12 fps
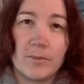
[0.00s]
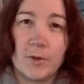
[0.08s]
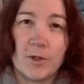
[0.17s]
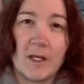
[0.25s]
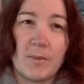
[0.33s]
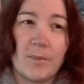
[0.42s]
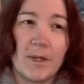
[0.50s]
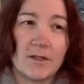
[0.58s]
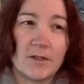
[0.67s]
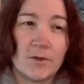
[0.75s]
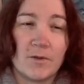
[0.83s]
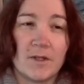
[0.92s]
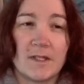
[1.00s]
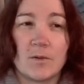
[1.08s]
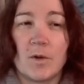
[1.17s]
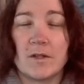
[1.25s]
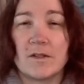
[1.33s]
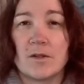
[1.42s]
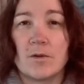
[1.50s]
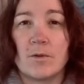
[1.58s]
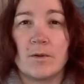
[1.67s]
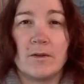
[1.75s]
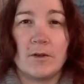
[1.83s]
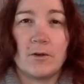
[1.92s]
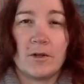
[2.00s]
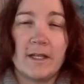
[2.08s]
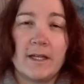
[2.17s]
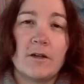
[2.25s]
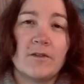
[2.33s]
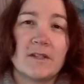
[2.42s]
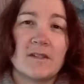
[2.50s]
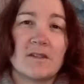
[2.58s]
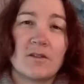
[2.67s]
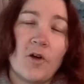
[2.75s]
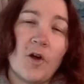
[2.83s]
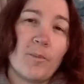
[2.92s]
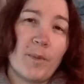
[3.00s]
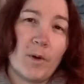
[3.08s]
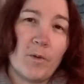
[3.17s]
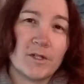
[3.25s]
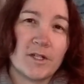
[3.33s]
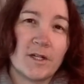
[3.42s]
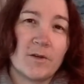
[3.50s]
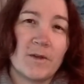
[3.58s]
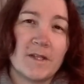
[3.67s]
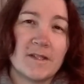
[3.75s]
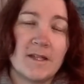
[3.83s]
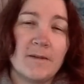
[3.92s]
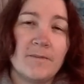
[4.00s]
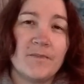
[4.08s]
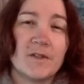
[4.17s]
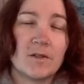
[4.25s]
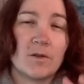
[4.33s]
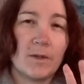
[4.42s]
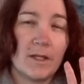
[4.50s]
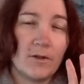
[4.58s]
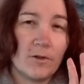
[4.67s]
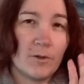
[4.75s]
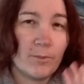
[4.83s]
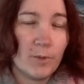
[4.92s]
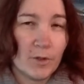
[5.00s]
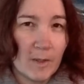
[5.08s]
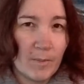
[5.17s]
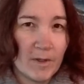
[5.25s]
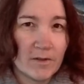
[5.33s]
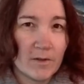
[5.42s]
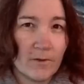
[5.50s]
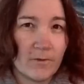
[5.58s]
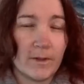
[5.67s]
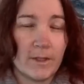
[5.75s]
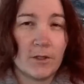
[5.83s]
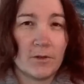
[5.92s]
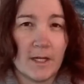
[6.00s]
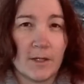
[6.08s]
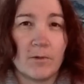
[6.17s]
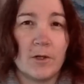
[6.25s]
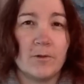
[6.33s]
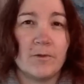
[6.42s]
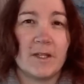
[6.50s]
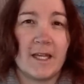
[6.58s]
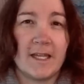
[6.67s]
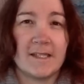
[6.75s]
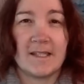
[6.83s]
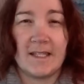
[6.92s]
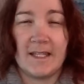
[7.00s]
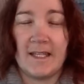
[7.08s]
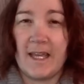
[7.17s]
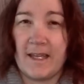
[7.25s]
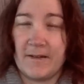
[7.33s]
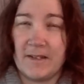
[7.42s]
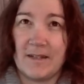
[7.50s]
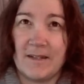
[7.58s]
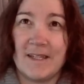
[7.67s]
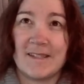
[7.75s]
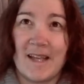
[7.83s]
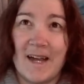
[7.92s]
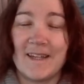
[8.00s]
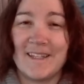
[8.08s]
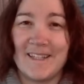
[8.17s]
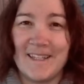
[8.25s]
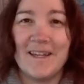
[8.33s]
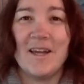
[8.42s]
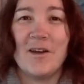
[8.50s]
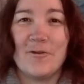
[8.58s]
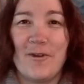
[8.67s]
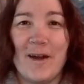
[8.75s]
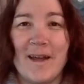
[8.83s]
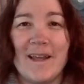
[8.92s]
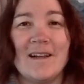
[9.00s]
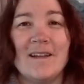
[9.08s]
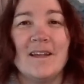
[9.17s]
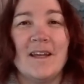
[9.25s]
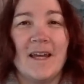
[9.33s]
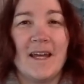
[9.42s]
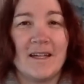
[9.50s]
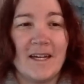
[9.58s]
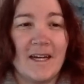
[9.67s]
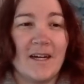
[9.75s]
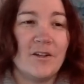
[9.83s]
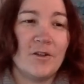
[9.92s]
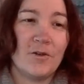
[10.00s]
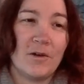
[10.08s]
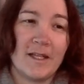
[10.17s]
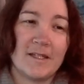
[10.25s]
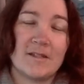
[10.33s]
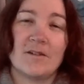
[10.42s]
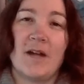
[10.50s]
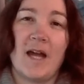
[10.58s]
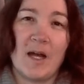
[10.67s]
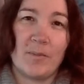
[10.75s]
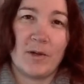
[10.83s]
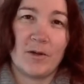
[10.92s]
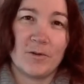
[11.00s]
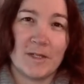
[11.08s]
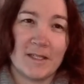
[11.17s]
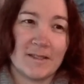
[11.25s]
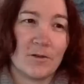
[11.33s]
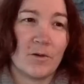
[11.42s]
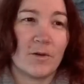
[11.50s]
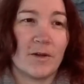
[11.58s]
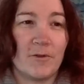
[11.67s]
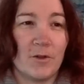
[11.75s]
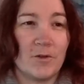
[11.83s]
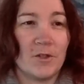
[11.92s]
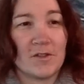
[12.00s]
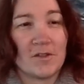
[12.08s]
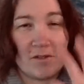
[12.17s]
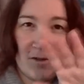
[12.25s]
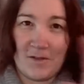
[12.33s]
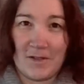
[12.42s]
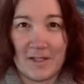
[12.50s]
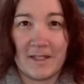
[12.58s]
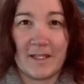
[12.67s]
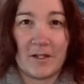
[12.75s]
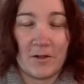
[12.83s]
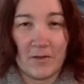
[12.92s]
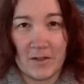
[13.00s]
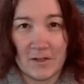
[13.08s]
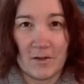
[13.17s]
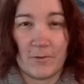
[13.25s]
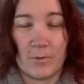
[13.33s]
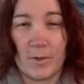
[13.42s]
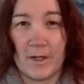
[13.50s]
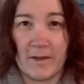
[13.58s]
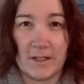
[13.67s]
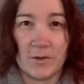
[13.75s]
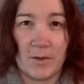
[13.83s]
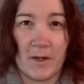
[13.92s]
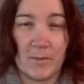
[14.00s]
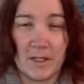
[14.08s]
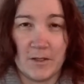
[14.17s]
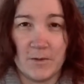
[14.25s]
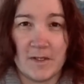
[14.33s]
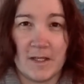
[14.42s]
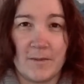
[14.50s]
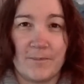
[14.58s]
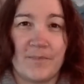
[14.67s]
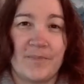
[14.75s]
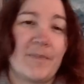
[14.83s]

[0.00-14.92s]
bookkeeping to this one. So you click on this Skapa årsredovisning. So in your bookkeeping software, you download the SIE file, and here you later upload it. Or if you just click on the software that you have been using